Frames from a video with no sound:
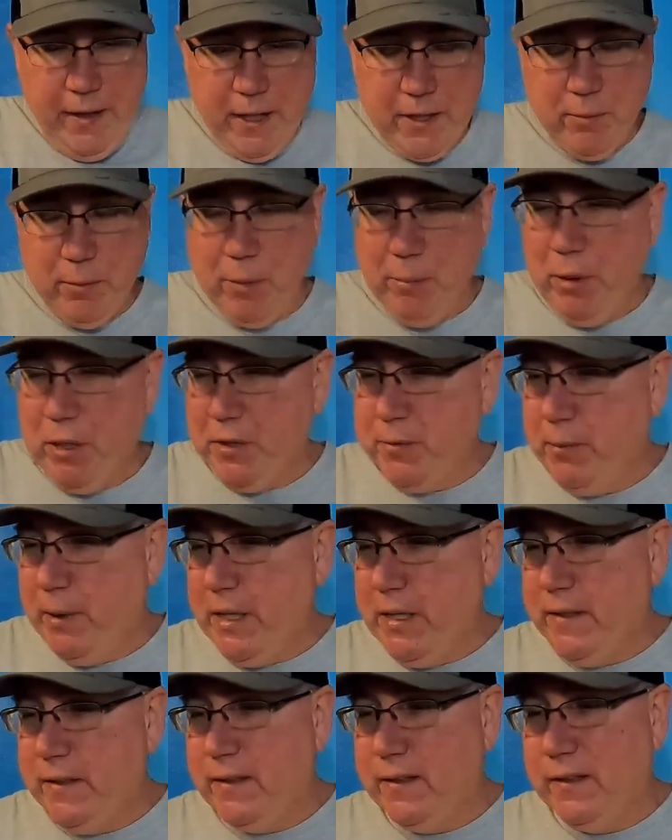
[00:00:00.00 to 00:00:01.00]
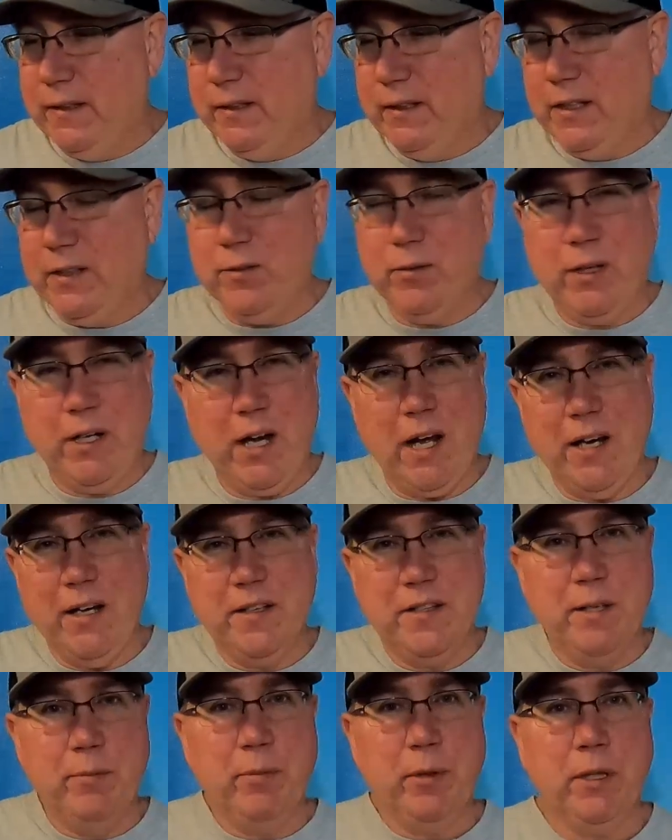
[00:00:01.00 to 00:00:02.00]
that's my buzz baits. That's kind
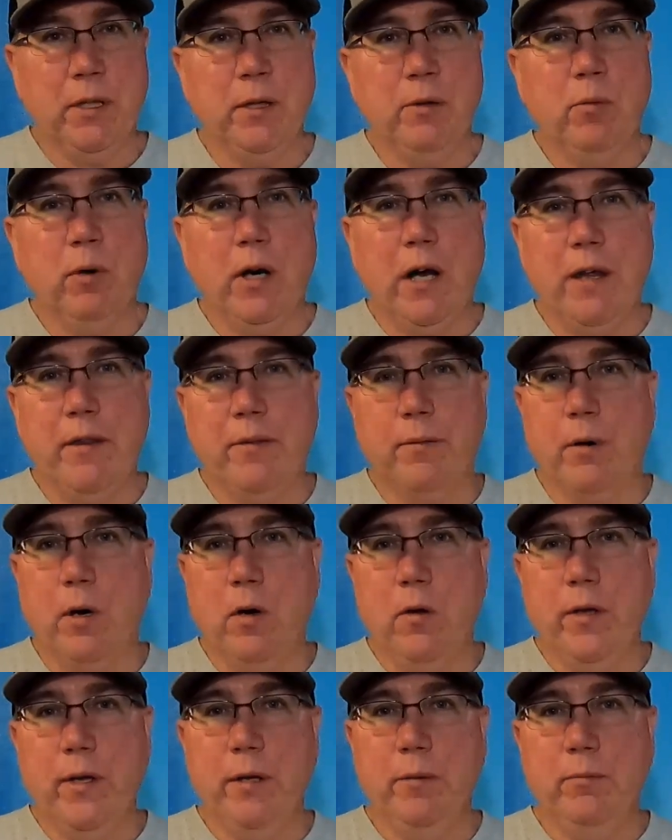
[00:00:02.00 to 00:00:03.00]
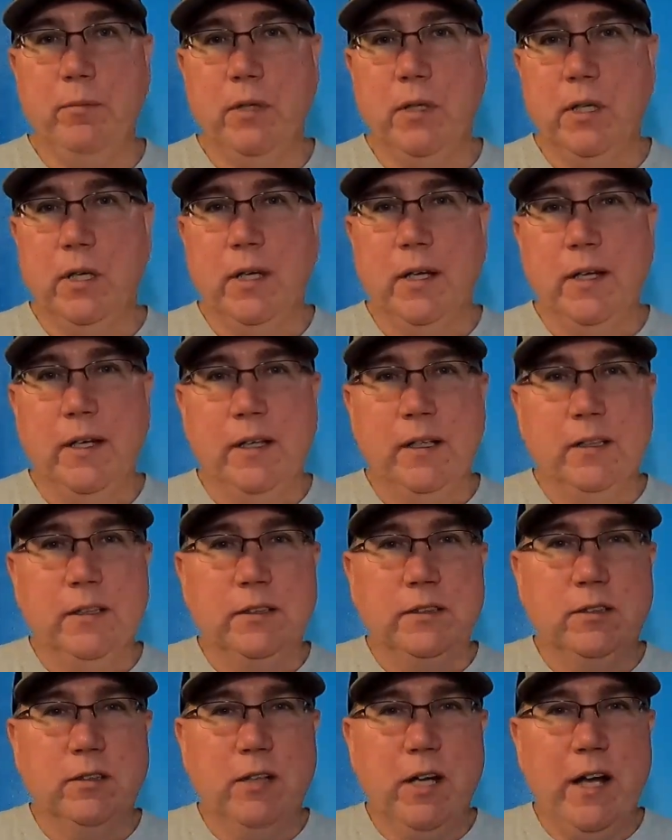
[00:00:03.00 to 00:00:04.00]
of typically where I throw them.
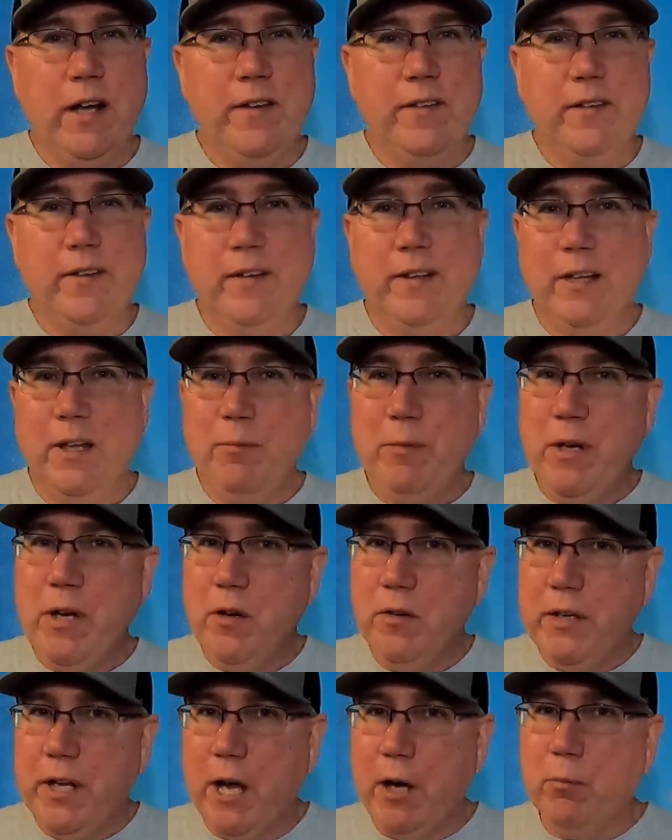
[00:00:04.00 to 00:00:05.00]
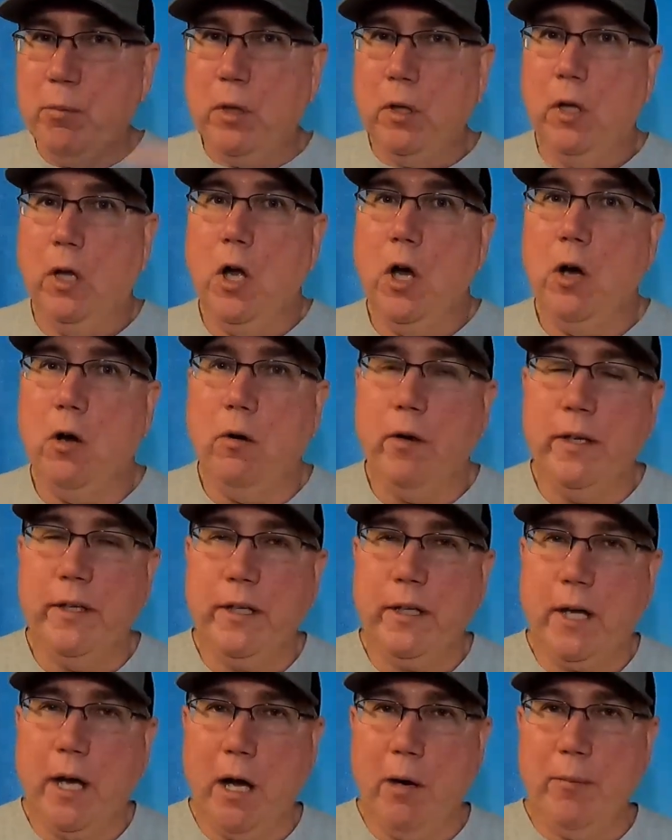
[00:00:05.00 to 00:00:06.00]
So guys, let me know down below
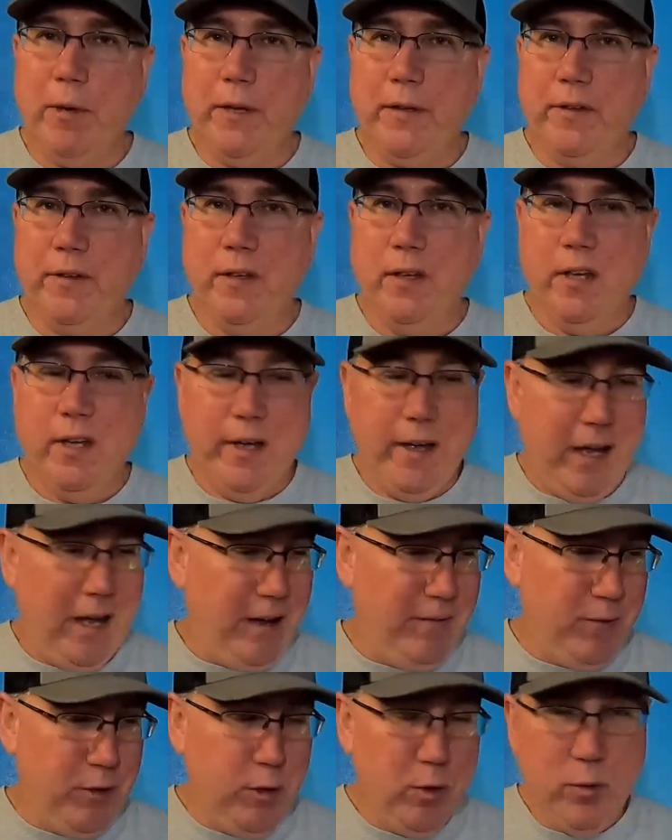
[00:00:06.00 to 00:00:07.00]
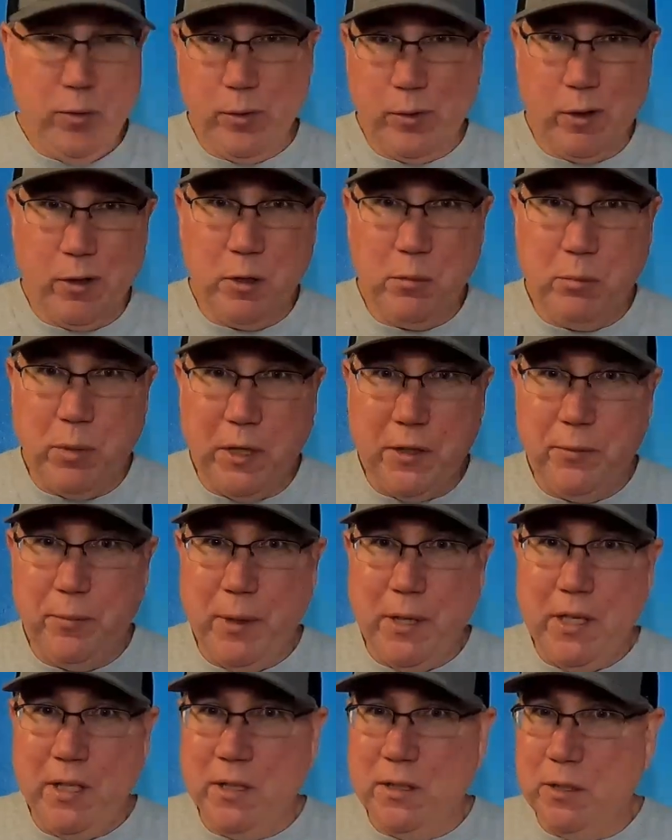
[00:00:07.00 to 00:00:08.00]
in the comments, have you thrown a buzz
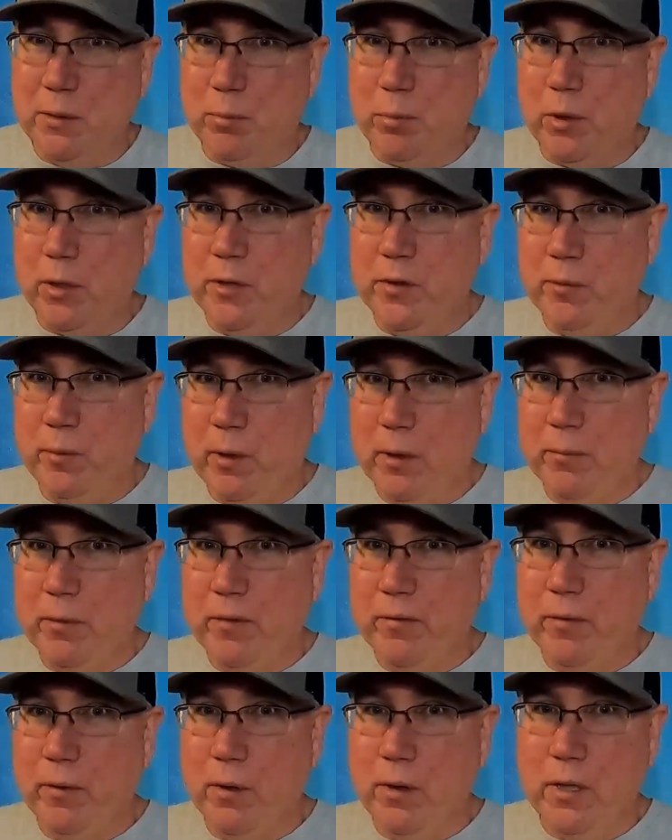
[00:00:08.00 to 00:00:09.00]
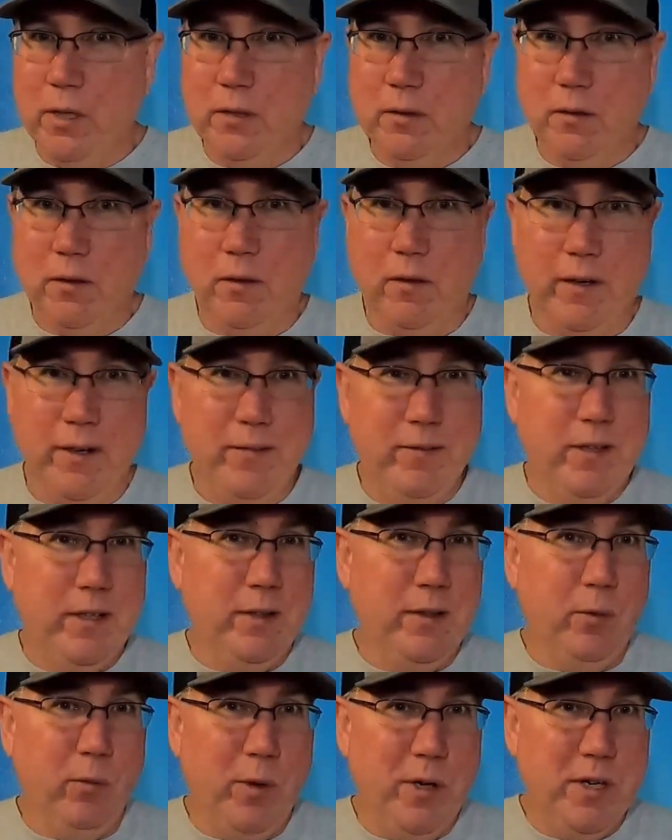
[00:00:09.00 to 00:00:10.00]
bait in the pre-spawn before, or even
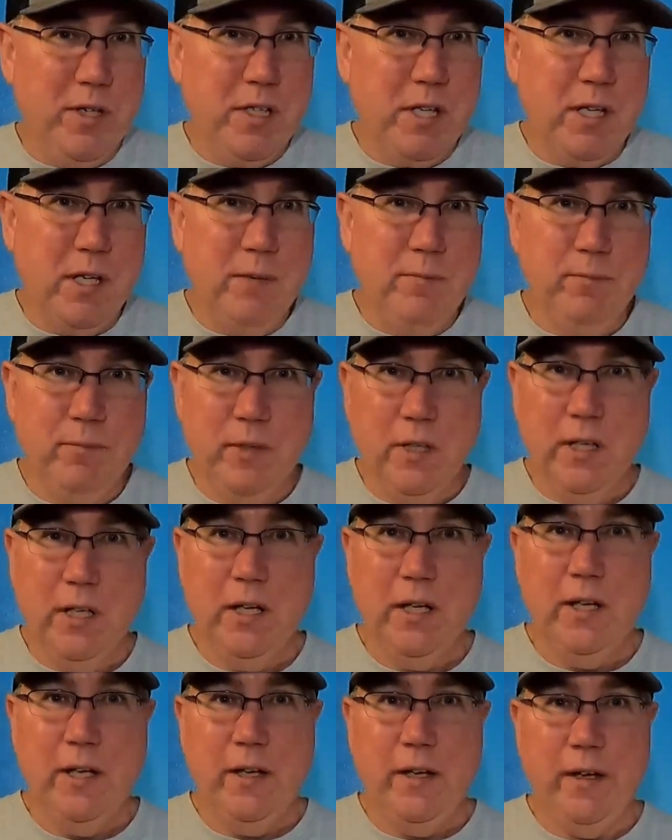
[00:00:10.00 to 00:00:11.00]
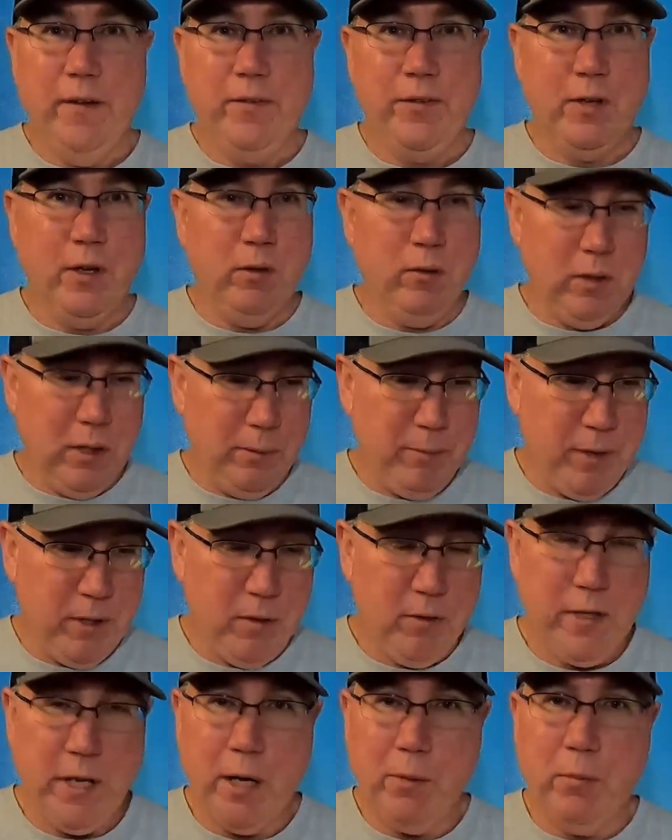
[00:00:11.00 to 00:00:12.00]
in the wintertime? If so, let me
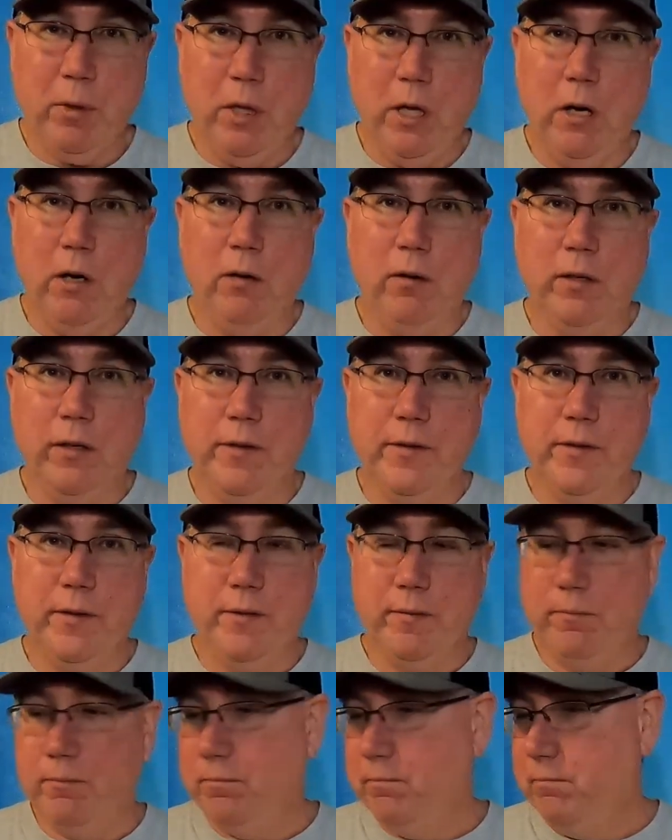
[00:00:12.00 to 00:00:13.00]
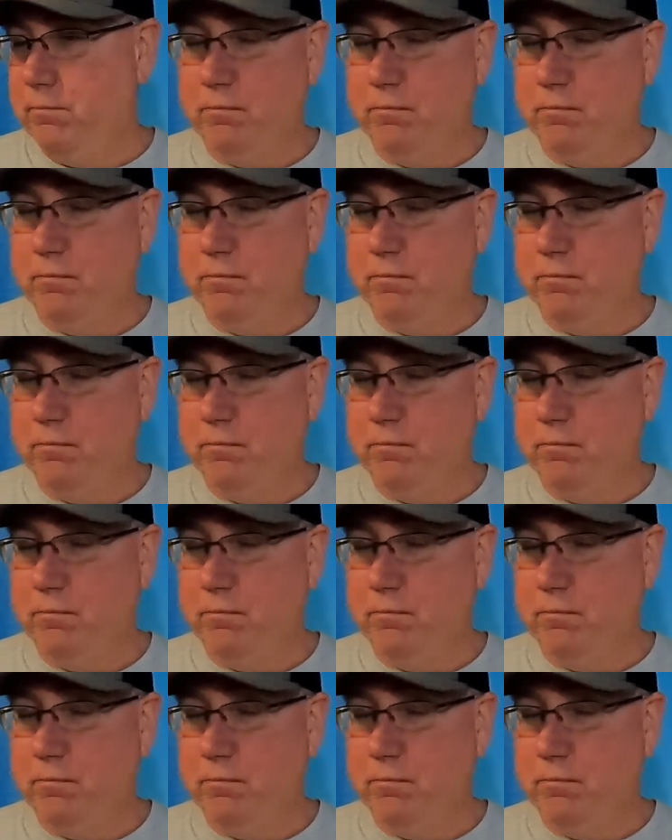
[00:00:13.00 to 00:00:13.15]
know down below, because